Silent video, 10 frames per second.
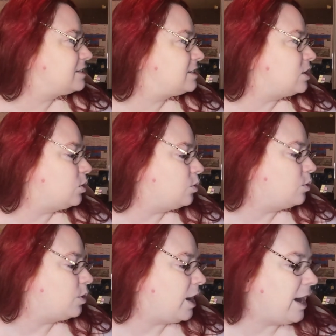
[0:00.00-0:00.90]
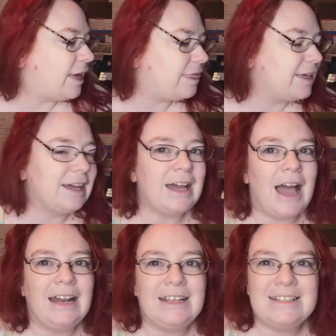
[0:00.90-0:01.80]
So I
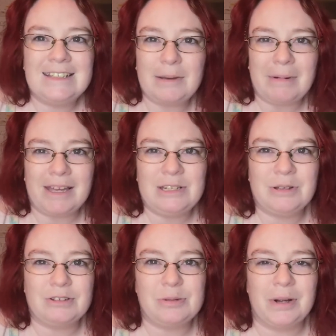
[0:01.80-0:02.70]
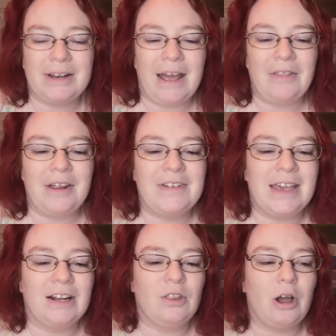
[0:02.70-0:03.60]
think I need to get back into another sprint now that I've
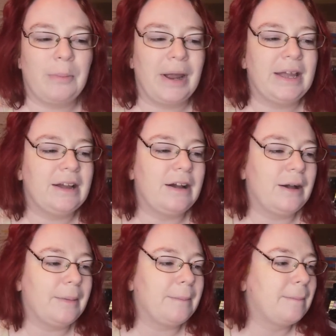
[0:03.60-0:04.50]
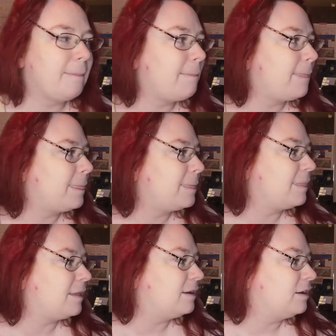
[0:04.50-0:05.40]
taken a long break. I've
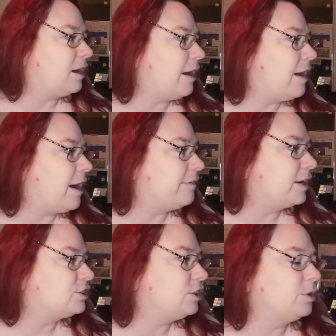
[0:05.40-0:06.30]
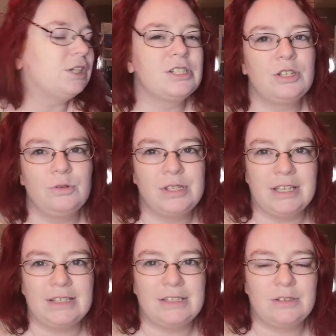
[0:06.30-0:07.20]
actually only done 2
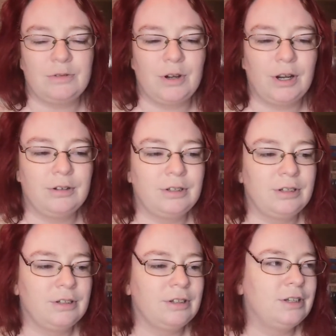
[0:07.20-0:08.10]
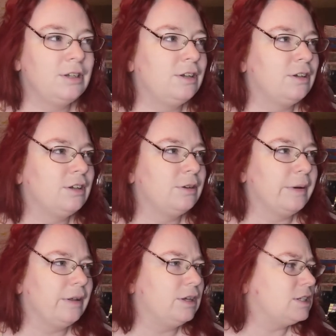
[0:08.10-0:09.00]
scenes so far.
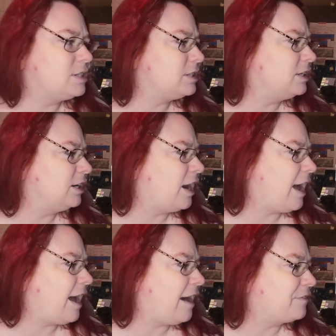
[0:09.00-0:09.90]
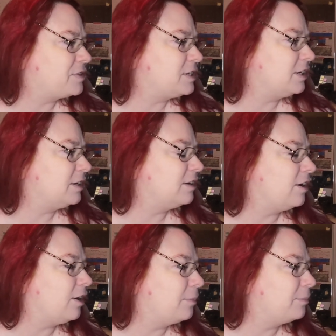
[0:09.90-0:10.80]
Well, a scene and a half a scene.
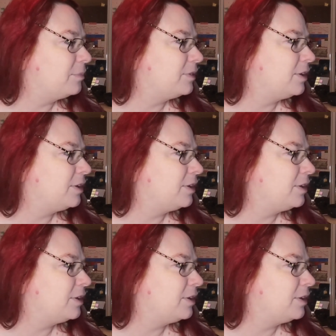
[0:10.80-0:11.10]
I